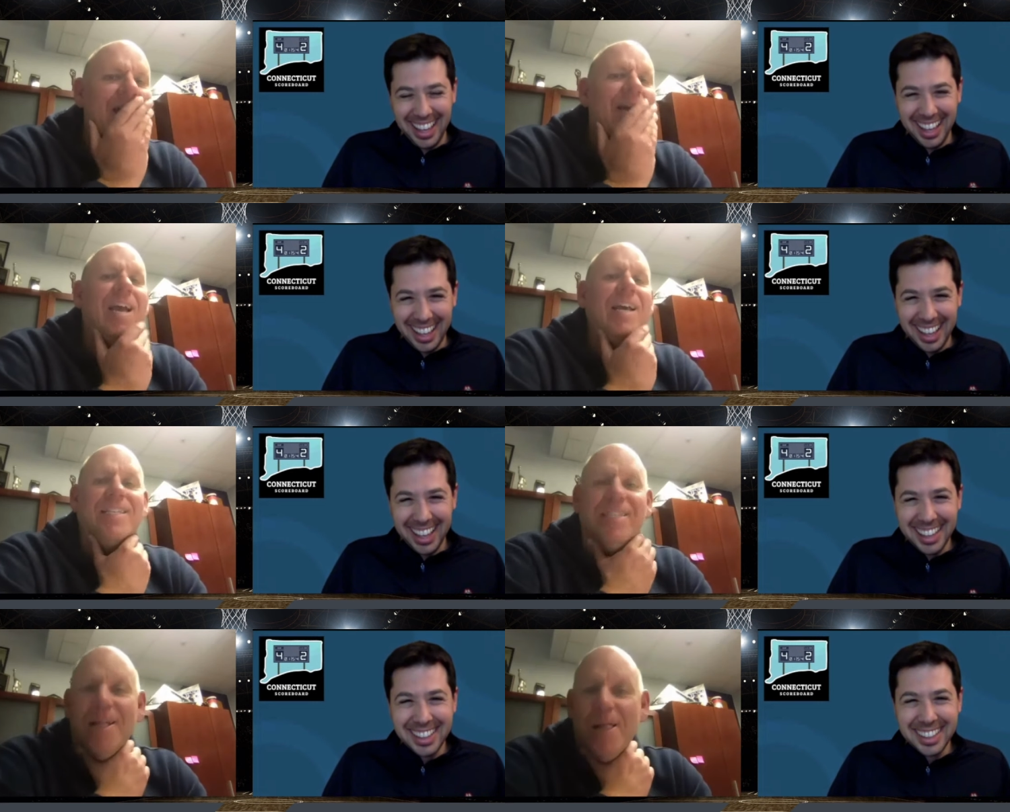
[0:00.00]

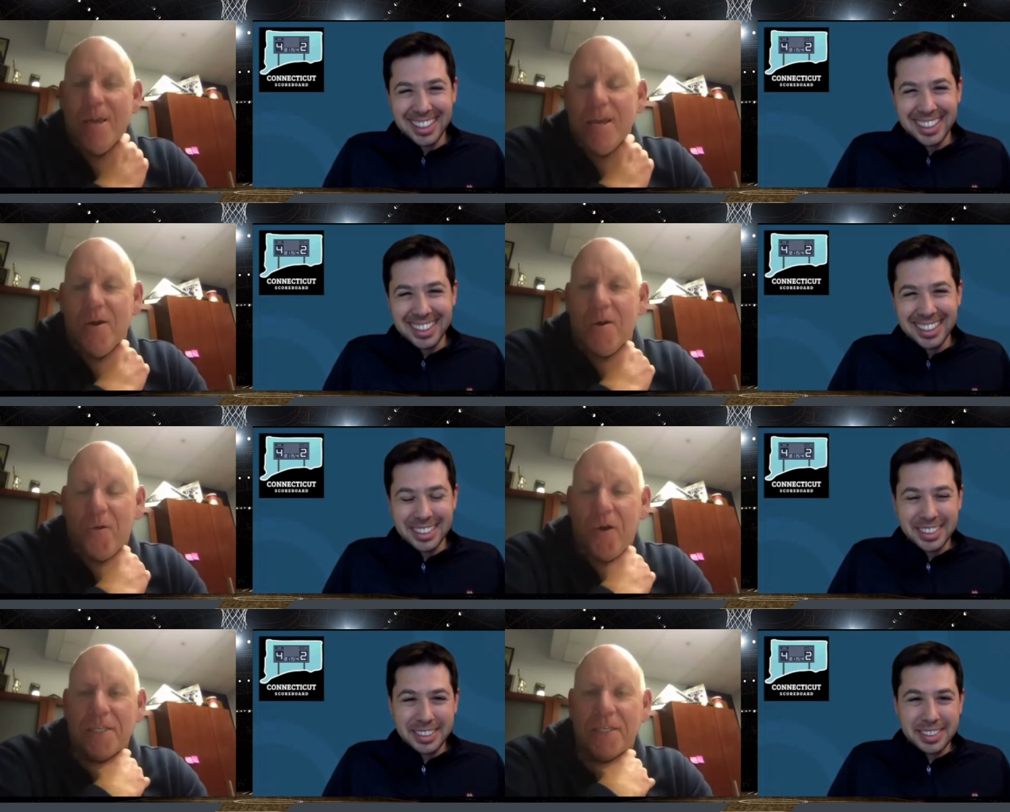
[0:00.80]
Speaker 1: because you know
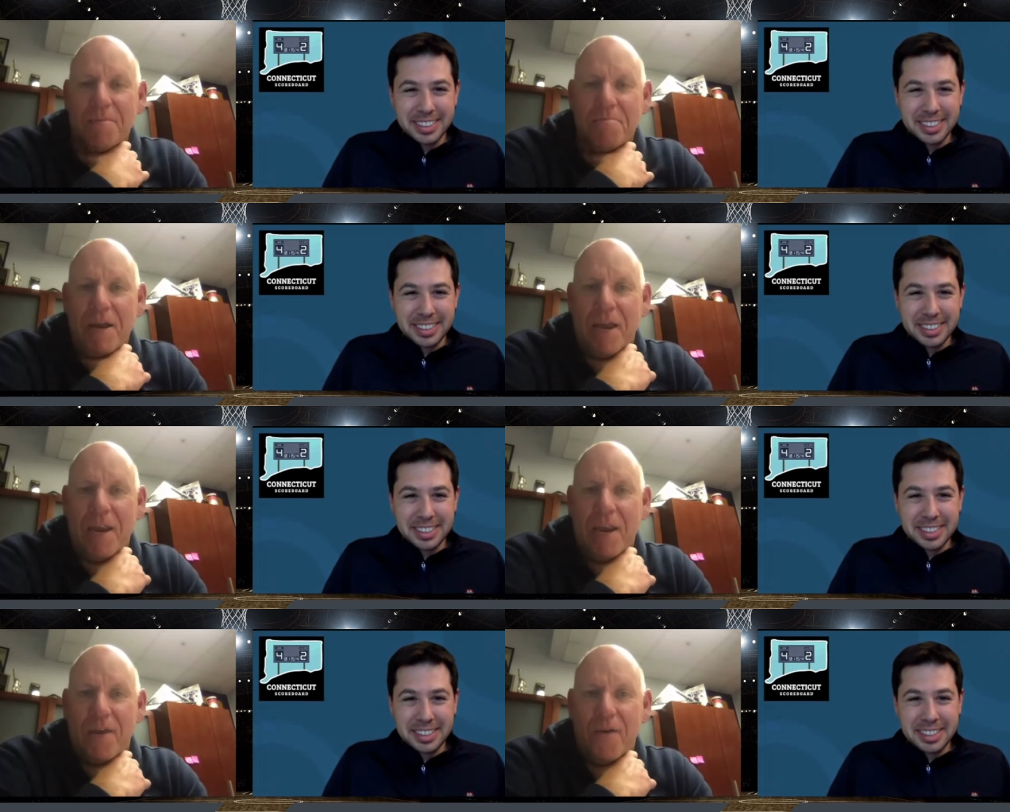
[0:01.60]
Chris is a big
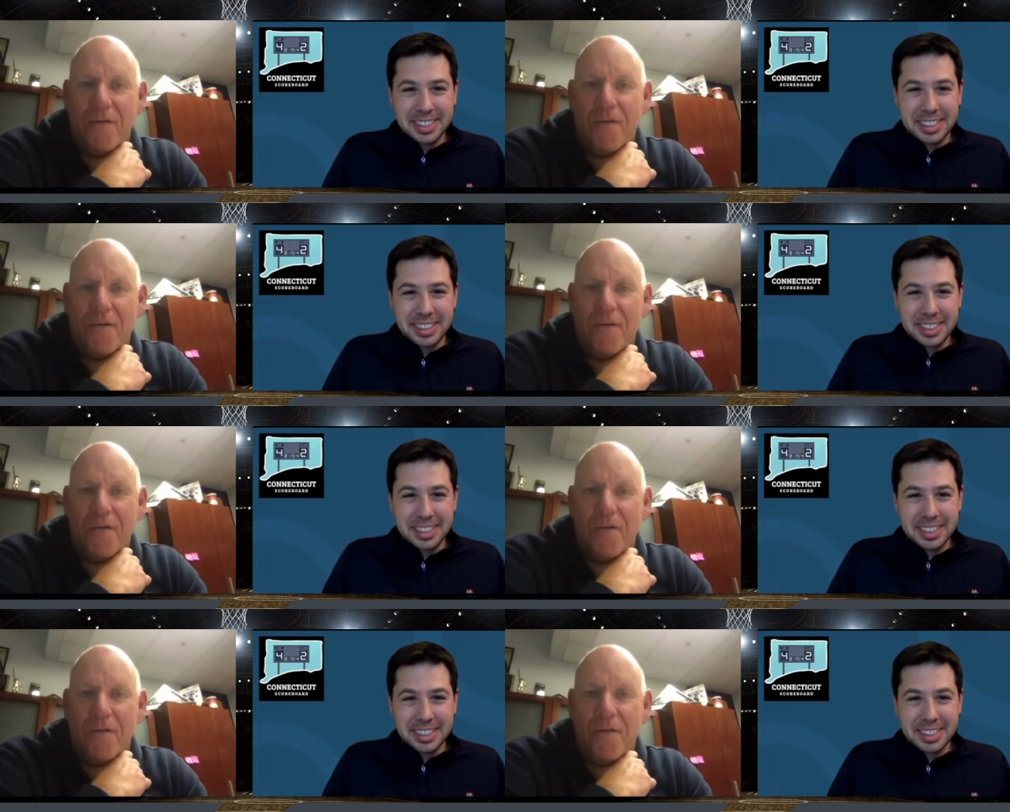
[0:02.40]
NAU